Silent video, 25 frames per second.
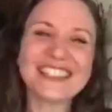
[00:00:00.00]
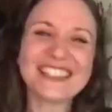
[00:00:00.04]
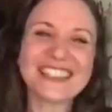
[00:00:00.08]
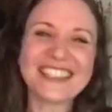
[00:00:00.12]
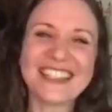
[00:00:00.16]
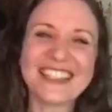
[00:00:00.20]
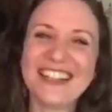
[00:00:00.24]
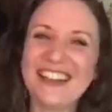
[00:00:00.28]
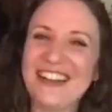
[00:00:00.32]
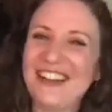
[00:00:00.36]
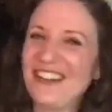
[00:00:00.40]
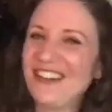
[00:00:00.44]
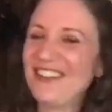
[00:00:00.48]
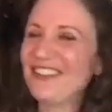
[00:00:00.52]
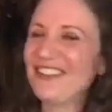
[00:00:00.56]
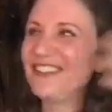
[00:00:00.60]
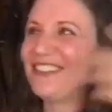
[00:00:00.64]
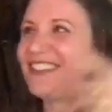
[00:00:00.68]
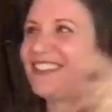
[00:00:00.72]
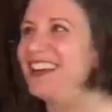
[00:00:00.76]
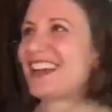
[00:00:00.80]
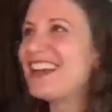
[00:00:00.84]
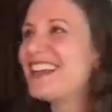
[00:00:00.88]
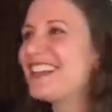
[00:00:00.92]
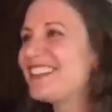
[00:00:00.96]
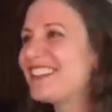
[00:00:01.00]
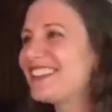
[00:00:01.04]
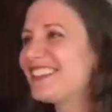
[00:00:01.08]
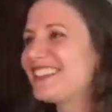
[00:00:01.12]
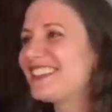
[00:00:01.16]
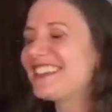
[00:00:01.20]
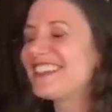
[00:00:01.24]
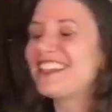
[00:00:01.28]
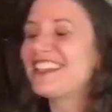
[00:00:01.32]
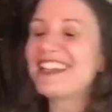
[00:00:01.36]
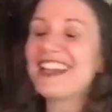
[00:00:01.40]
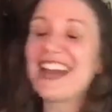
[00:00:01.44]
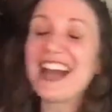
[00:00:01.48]
you know, it's
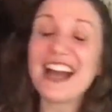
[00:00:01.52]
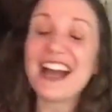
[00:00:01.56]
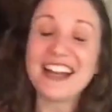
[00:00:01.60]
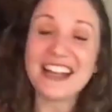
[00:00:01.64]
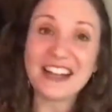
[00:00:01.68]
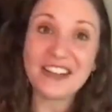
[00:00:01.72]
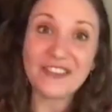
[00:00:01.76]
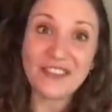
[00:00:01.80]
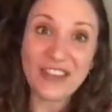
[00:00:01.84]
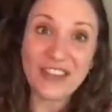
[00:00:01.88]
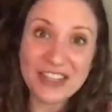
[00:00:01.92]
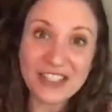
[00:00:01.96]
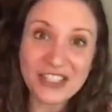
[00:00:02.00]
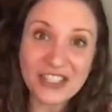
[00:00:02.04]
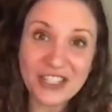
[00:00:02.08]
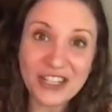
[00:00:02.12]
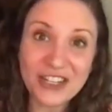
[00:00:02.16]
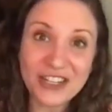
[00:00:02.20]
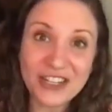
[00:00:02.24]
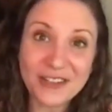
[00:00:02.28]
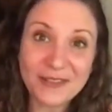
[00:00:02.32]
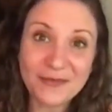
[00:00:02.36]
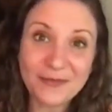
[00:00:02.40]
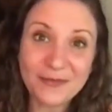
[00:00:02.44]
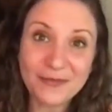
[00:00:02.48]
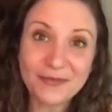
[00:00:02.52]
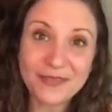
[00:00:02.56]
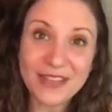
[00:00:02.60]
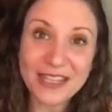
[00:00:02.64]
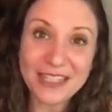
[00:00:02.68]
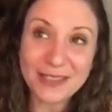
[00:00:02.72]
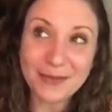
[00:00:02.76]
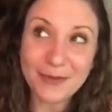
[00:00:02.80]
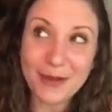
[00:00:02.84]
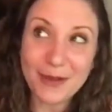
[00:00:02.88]
an adventure. That's my